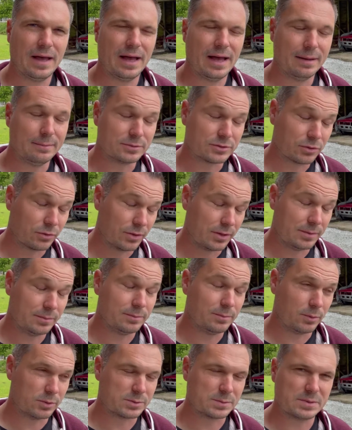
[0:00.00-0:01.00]

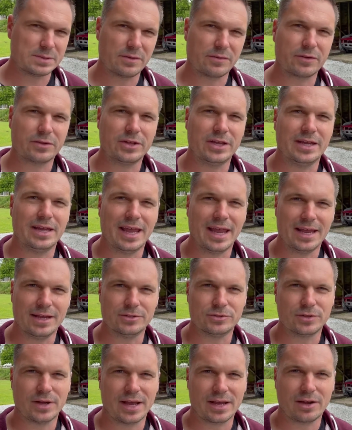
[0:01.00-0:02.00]
More specifically, a
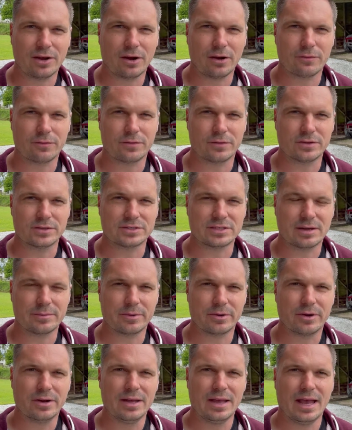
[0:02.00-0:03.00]
drag car for the
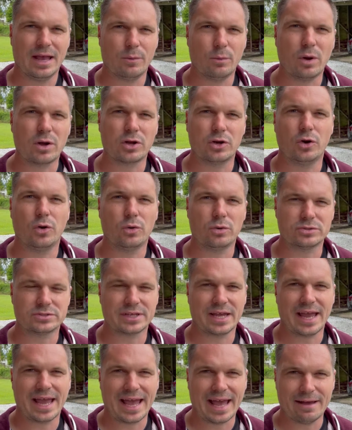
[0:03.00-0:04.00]
summer and what goals
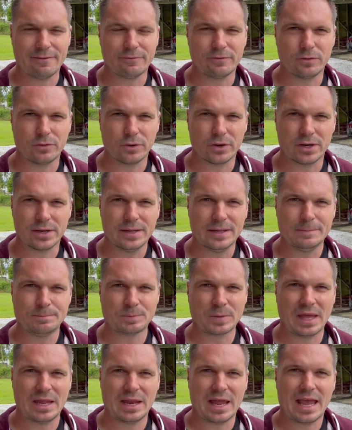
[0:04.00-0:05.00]
I have for it
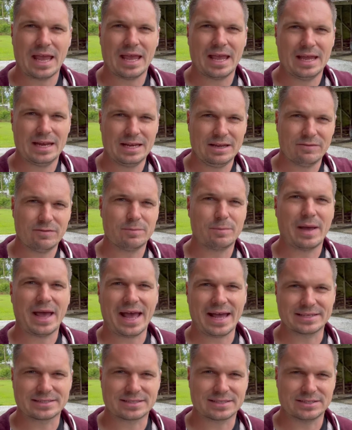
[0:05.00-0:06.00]
and even
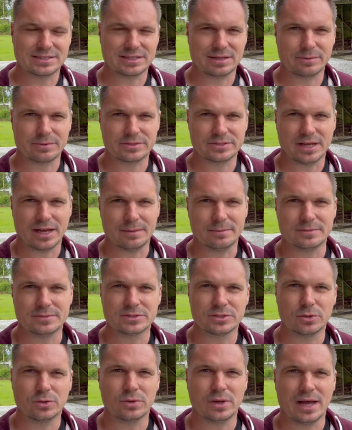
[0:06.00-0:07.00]
past the summertime.
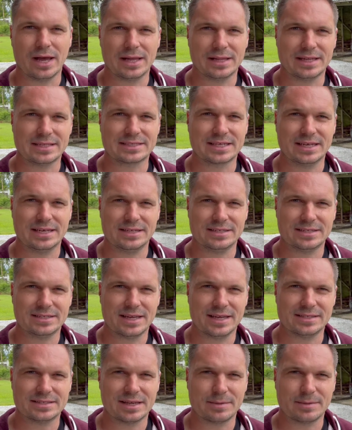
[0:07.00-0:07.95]
So let's get into today's